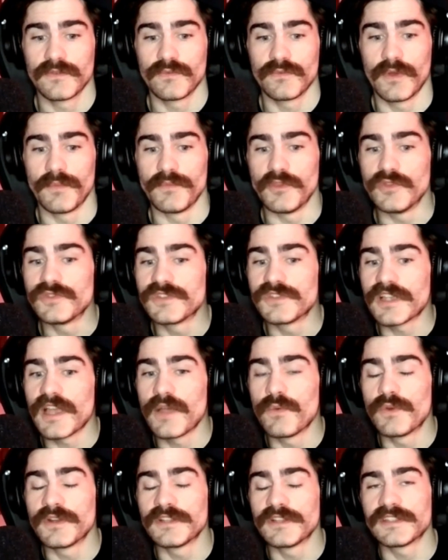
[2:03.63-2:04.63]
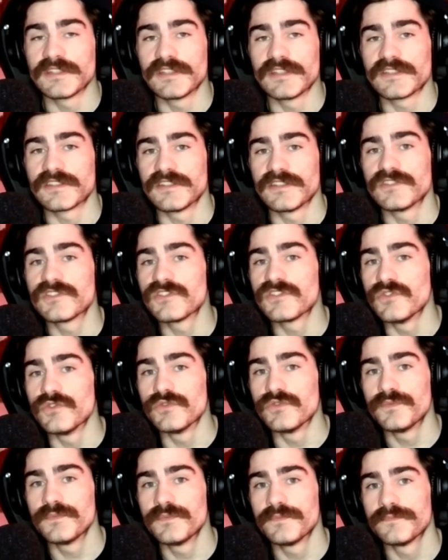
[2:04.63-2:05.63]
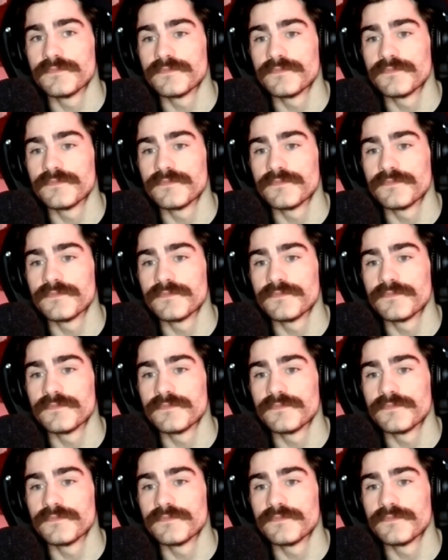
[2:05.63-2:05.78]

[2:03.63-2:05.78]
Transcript: what music I wanted to listen to.